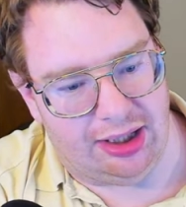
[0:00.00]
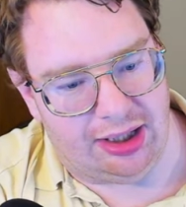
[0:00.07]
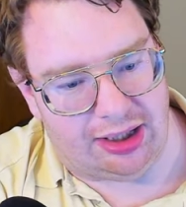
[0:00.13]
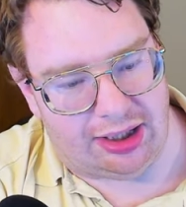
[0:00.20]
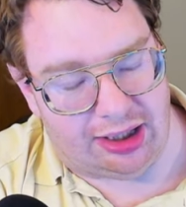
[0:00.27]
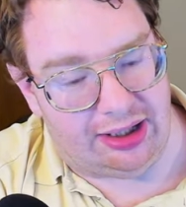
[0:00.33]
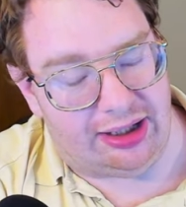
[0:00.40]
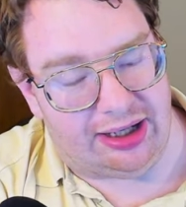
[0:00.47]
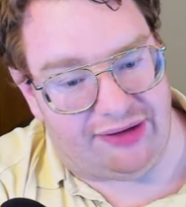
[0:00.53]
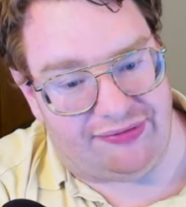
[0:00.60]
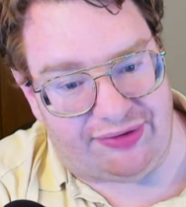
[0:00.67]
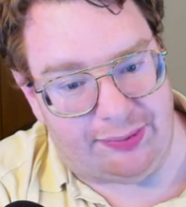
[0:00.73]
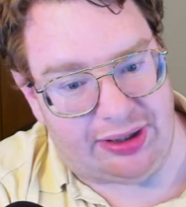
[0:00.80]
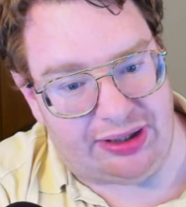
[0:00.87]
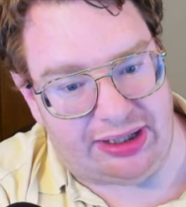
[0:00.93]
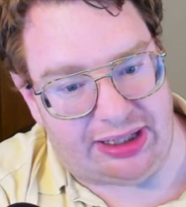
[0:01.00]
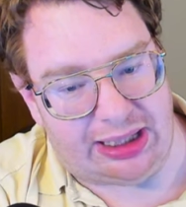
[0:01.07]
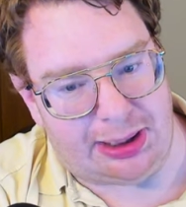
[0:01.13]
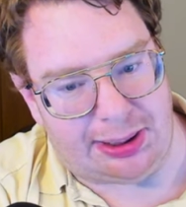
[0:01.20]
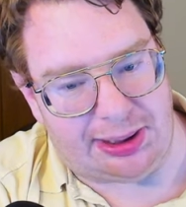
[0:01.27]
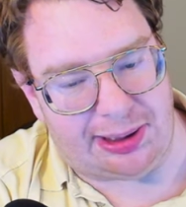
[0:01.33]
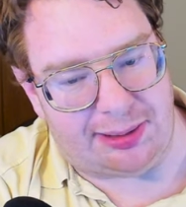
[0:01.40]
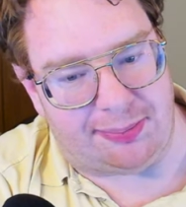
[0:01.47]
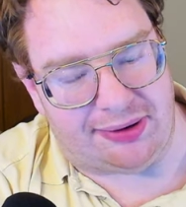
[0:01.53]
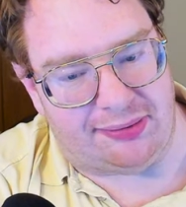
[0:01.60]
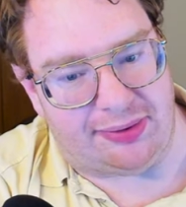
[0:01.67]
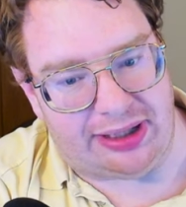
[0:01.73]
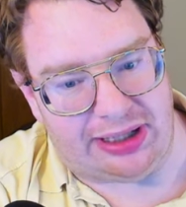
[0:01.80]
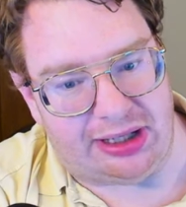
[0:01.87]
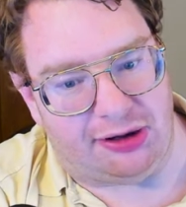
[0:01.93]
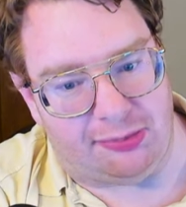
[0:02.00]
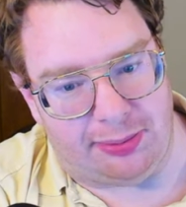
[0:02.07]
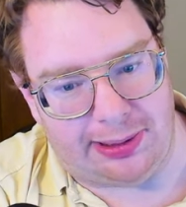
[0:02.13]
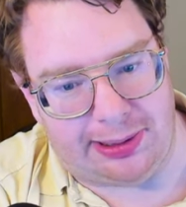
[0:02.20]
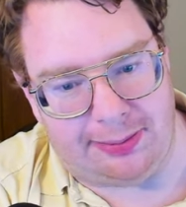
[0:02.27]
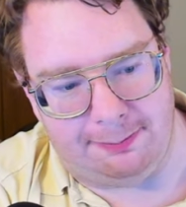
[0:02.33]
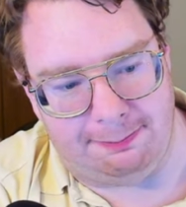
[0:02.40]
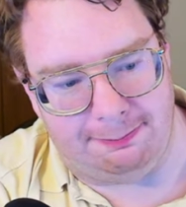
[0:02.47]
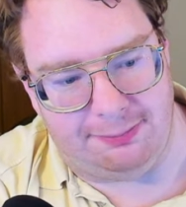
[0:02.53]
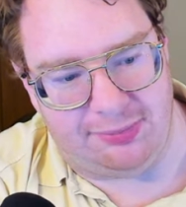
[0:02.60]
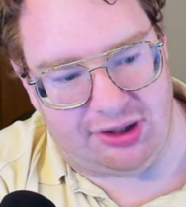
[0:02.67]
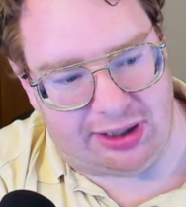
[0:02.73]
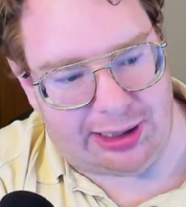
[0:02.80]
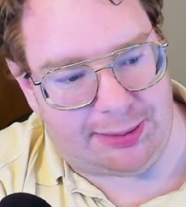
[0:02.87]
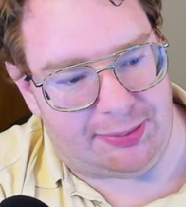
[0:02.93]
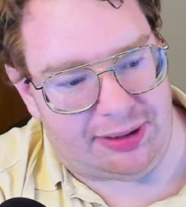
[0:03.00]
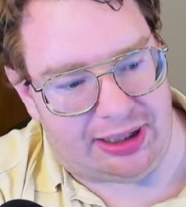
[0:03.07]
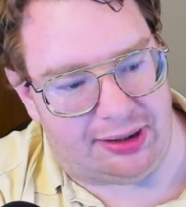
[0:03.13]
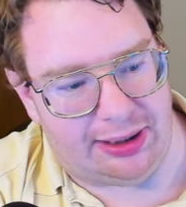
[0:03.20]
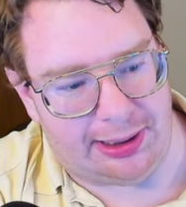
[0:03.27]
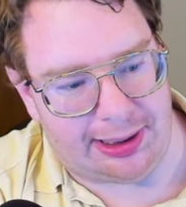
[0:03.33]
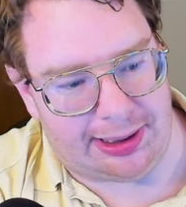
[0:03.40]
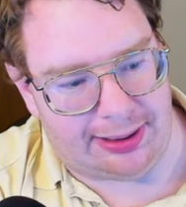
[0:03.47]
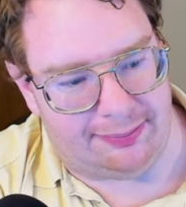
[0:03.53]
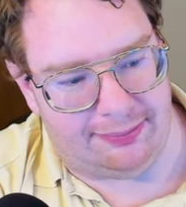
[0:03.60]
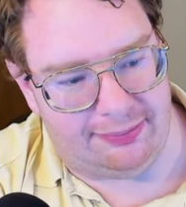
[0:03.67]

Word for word: cutting off communications probably helps, let's be honest.